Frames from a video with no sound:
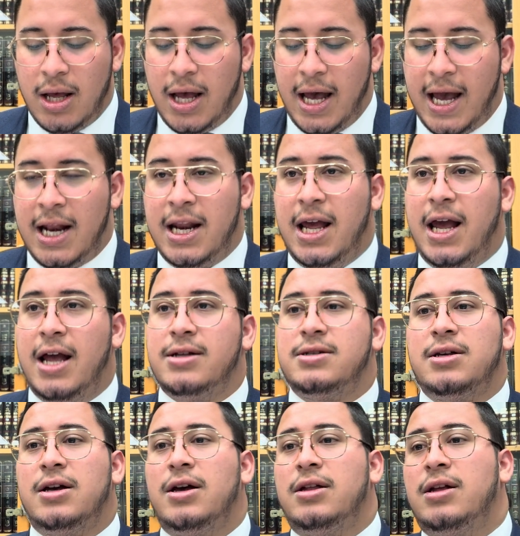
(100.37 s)
and
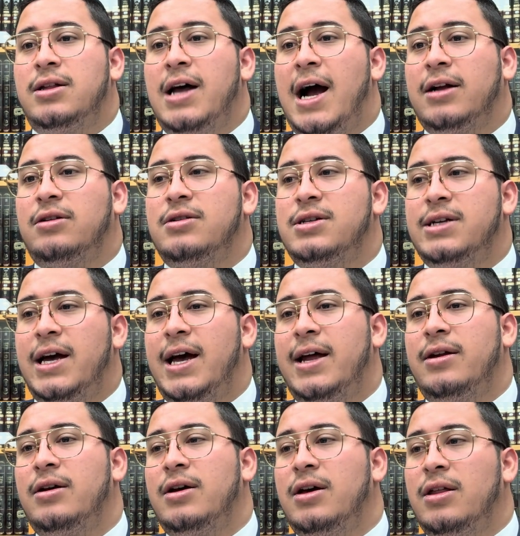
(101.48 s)
the doctor
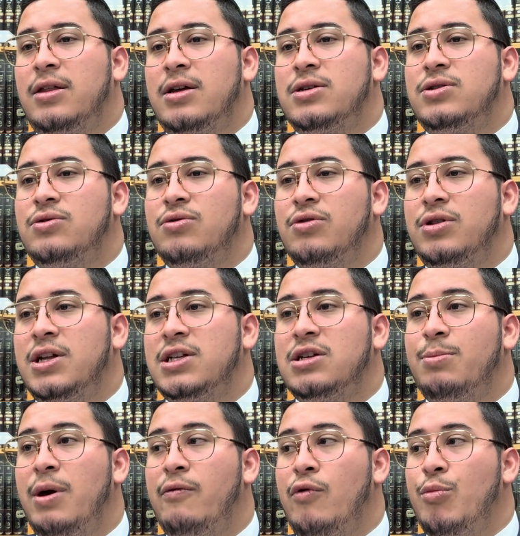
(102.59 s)
said this tooth needs to
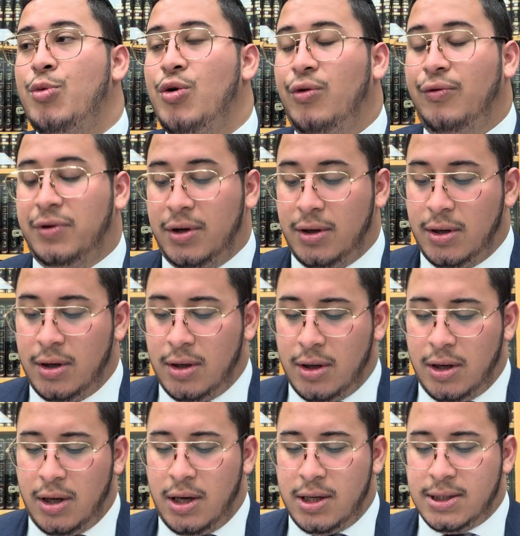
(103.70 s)
be removed.
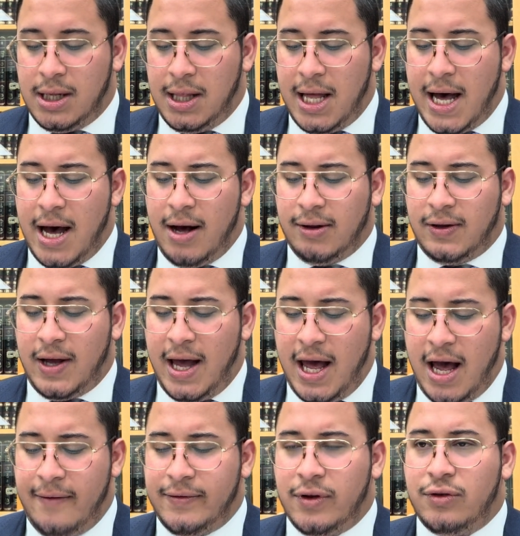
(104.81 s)
He's allowed to
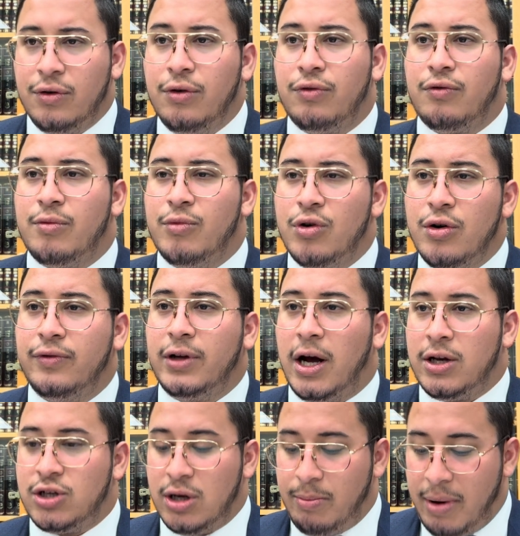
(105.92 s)
have the tooth removed
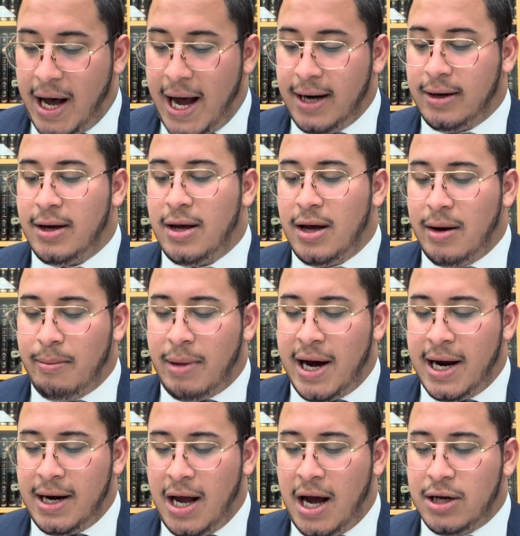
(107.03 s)
on Shabbat by
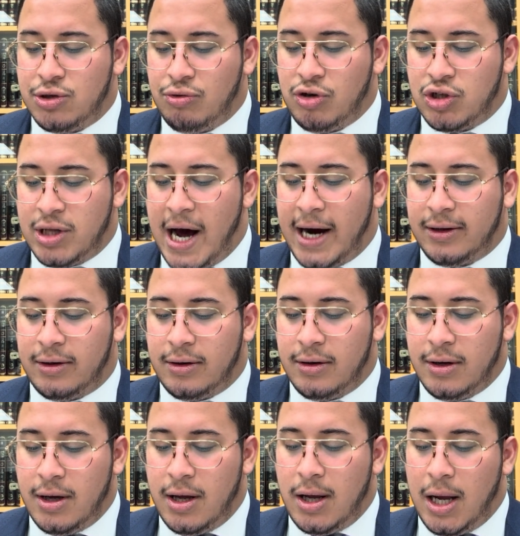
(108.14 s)
a non-Jewish doctor.
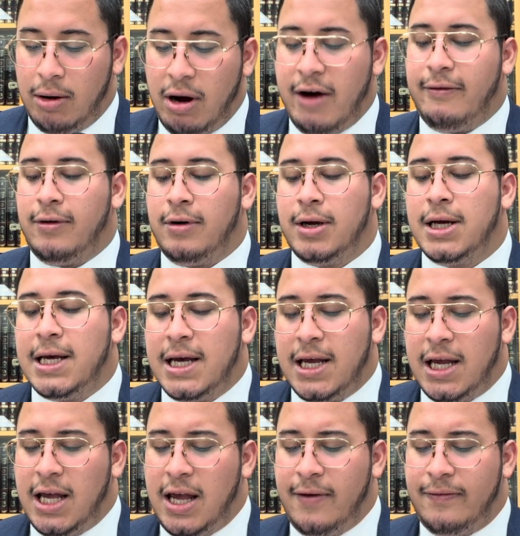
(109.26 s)
However,
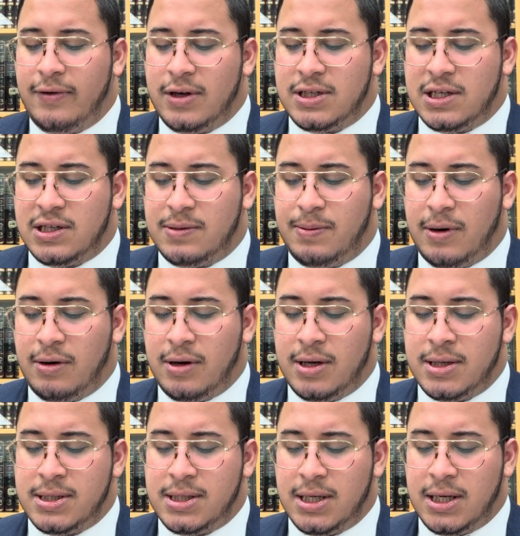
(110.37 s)
if he's
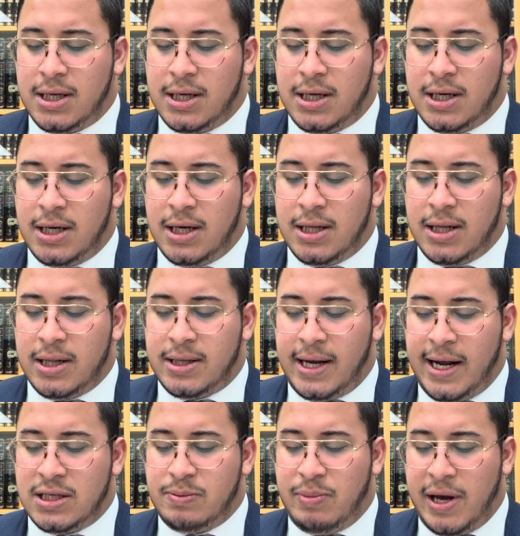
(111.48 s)
experiencing
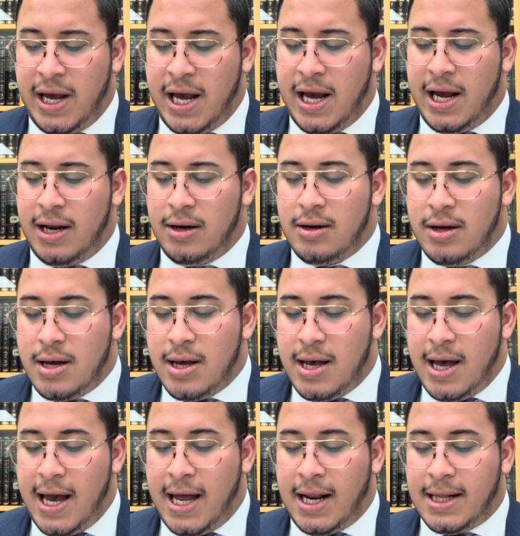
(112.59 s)
intense pain
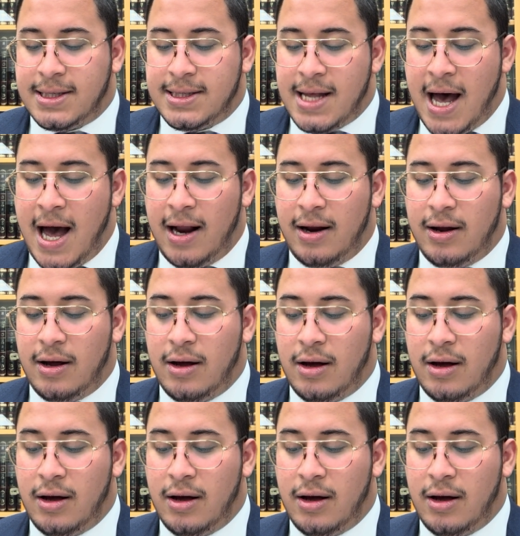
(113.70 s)
and it's not